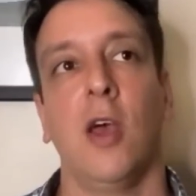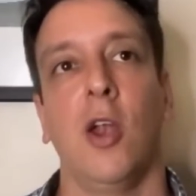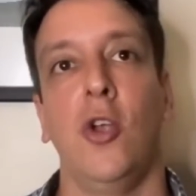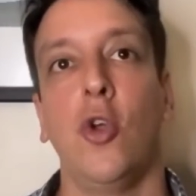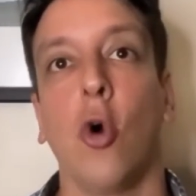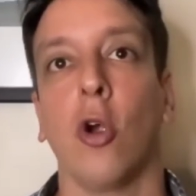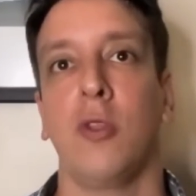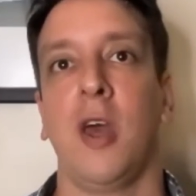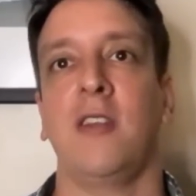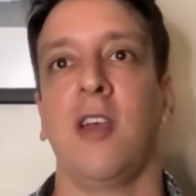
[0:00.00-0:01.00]
nor would
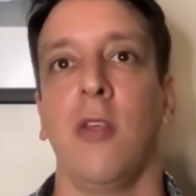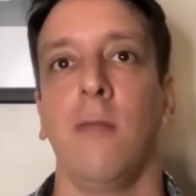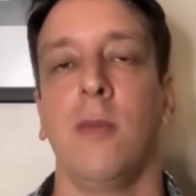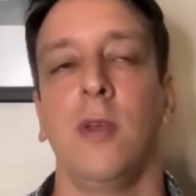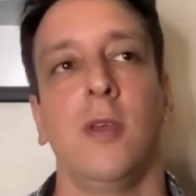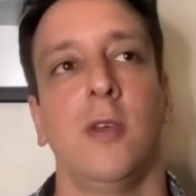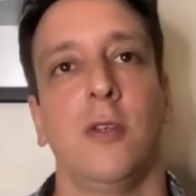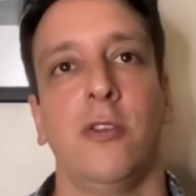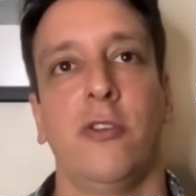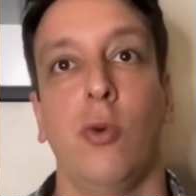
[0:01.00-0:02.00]
I tell them
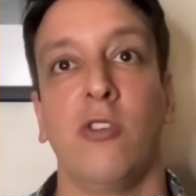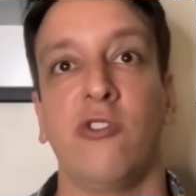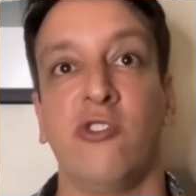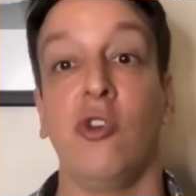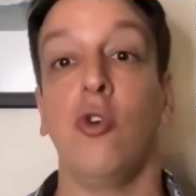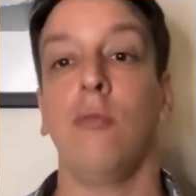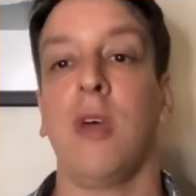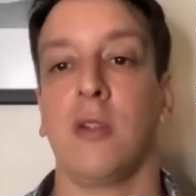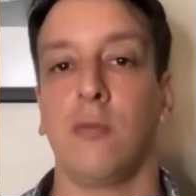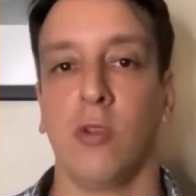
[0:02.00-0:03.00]
to assume
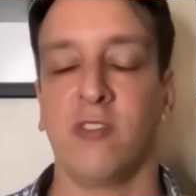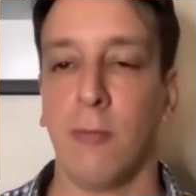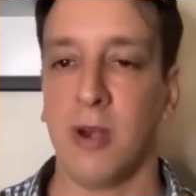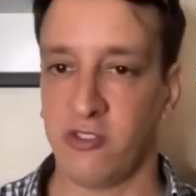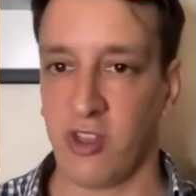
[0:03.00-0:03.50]
that what somebody is,